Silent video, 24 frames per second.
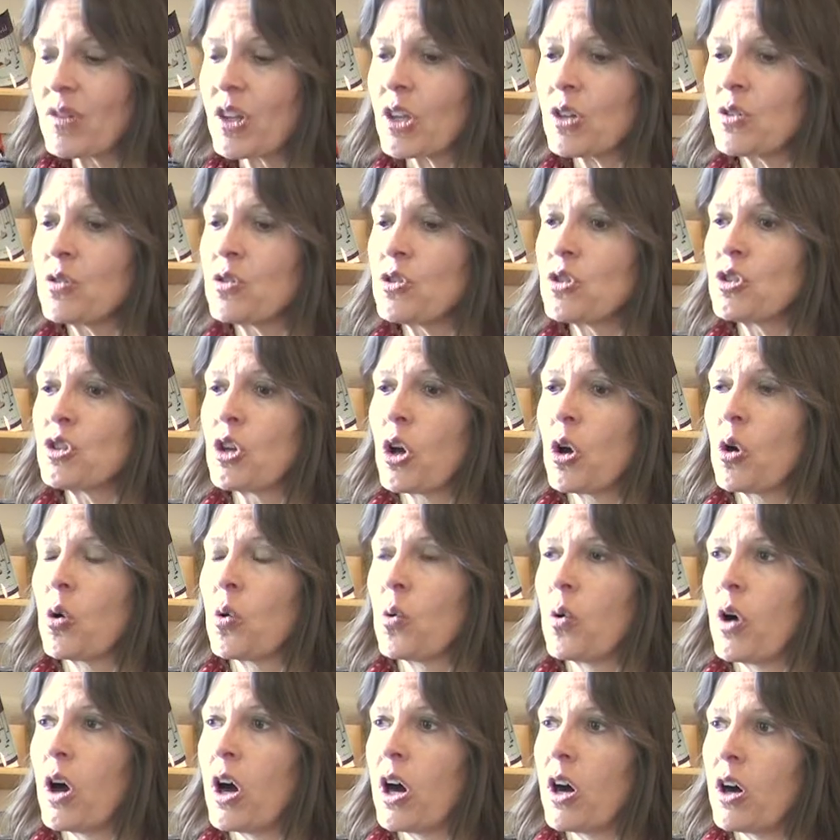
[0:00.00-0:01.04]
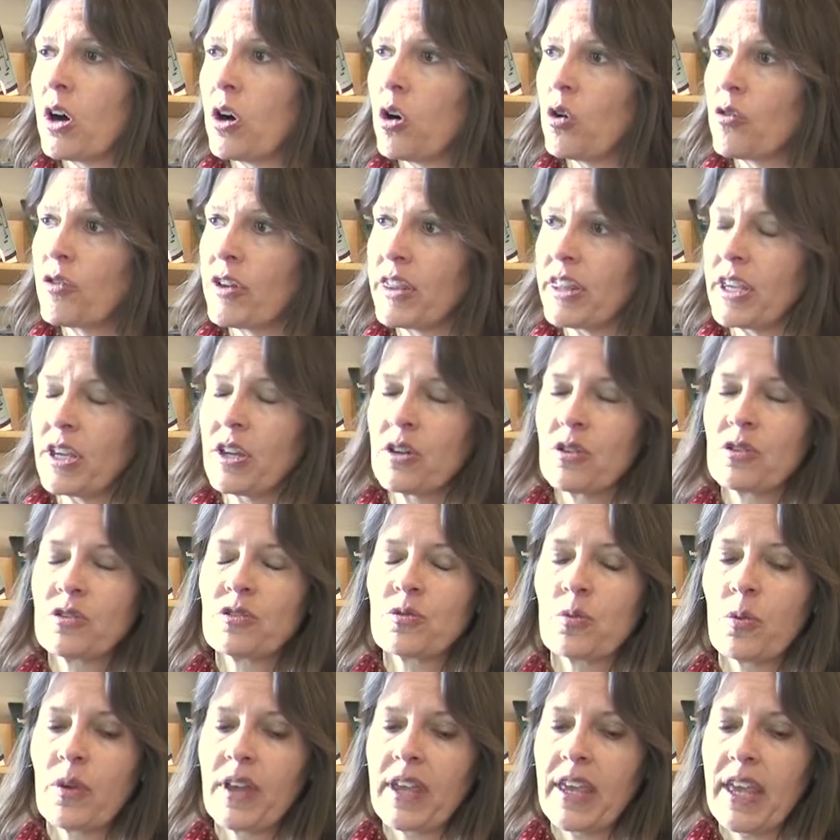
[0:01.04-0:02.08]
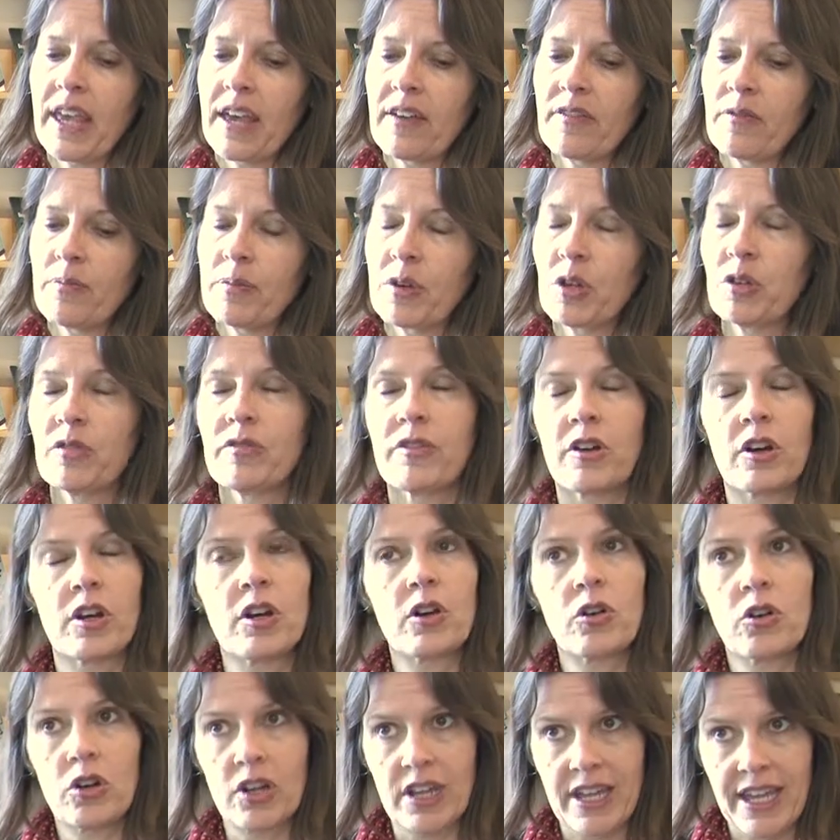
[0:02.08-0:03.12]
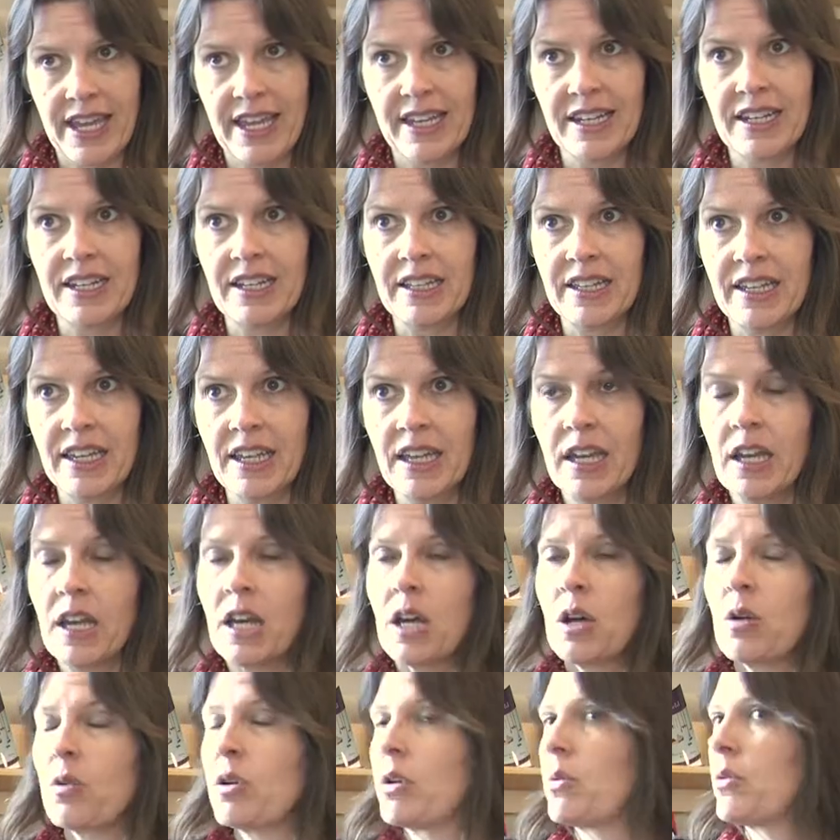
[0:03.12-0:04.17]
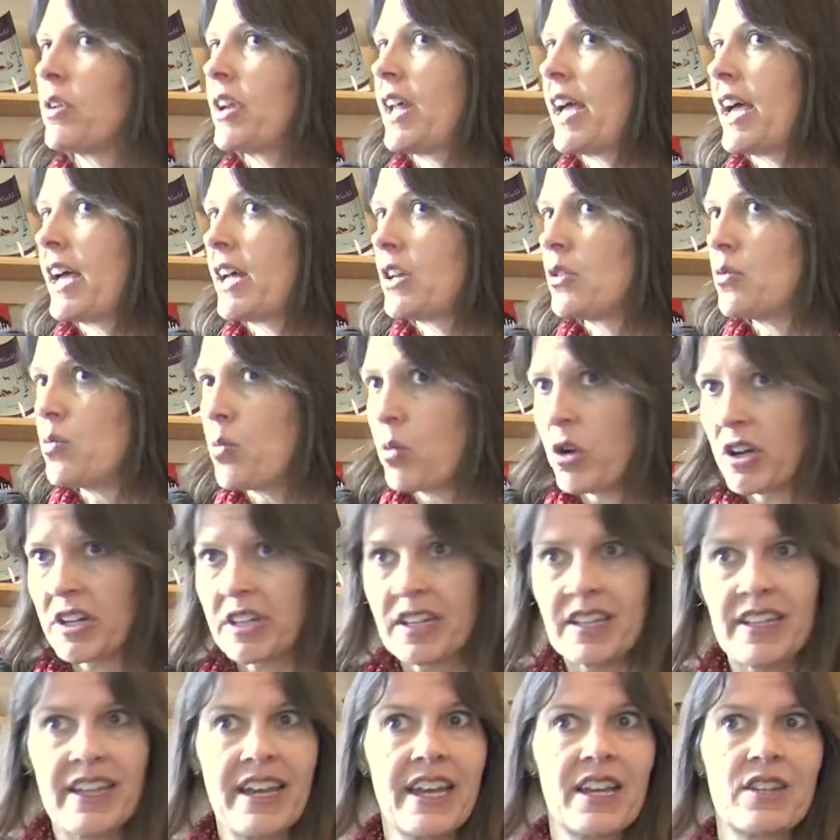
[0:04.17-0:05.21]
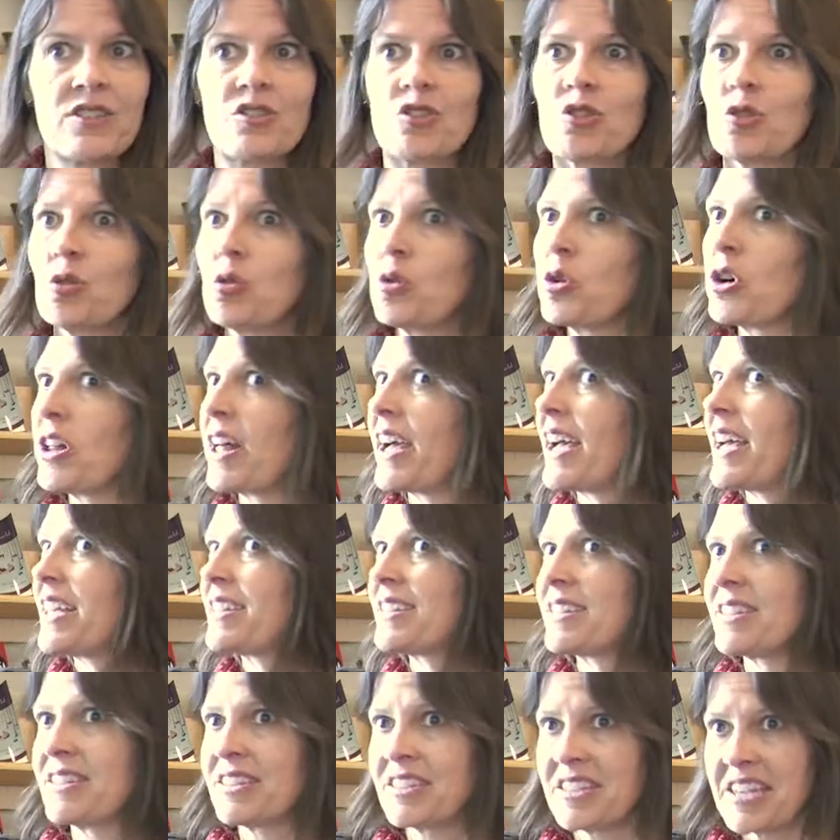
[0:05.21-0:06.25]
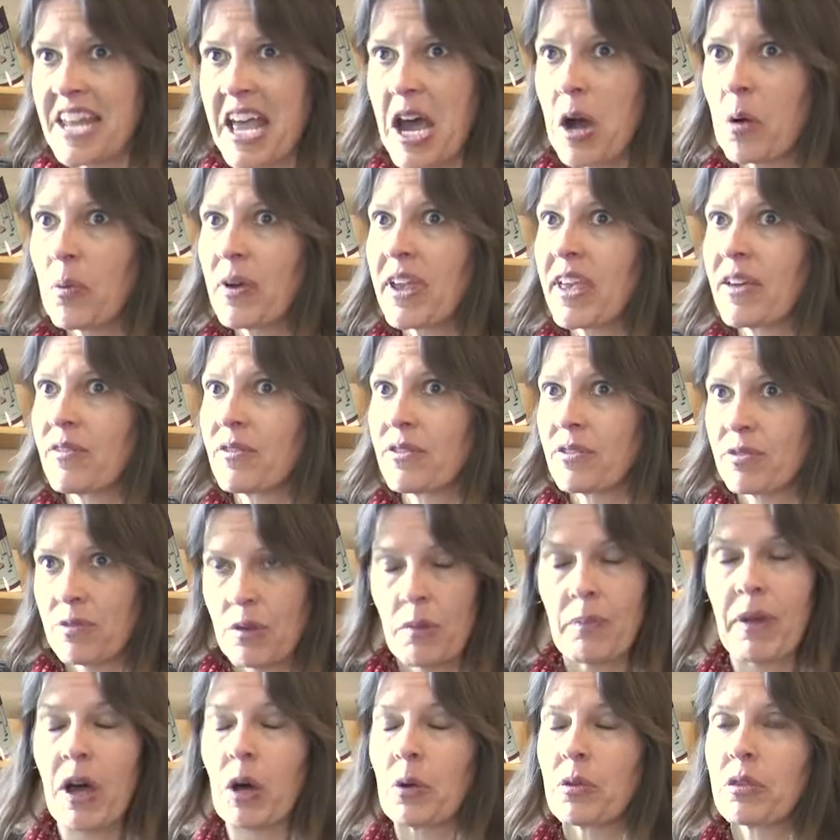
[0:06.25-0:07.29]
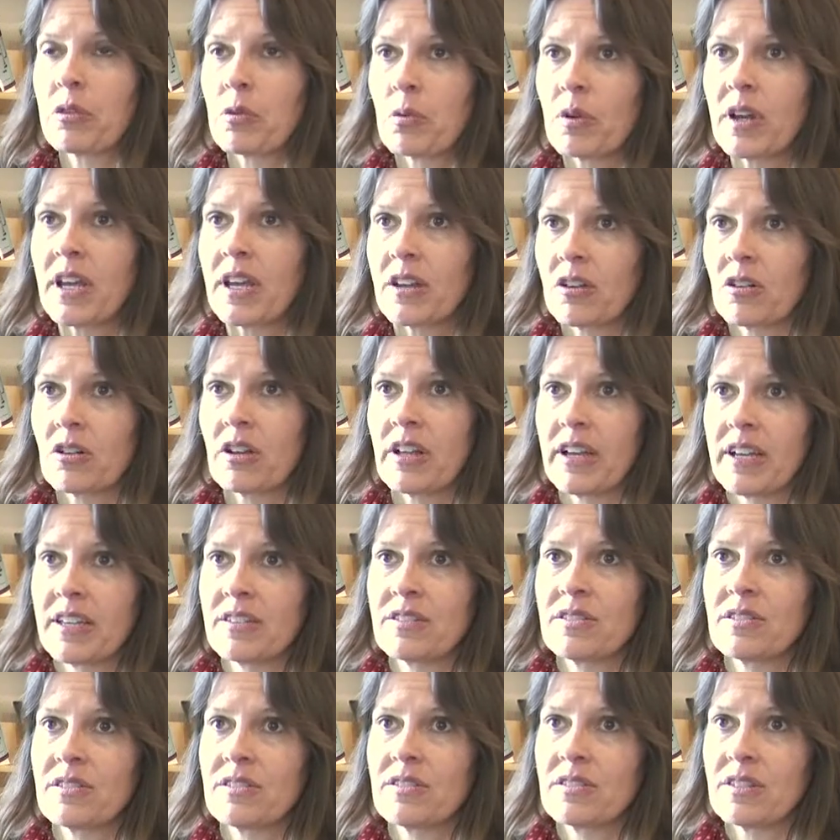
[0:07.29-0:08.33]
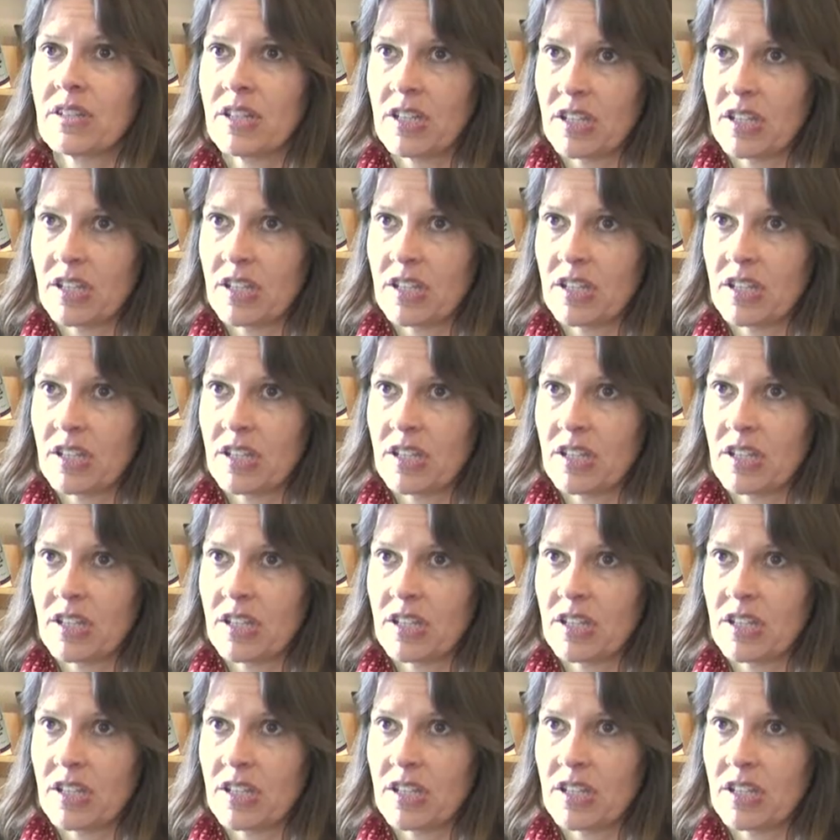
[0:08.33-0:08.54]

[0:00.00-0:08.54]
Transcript: So over the years, we have built very organically. We would add 1 class, 2 classes. Now we have about 300 classes a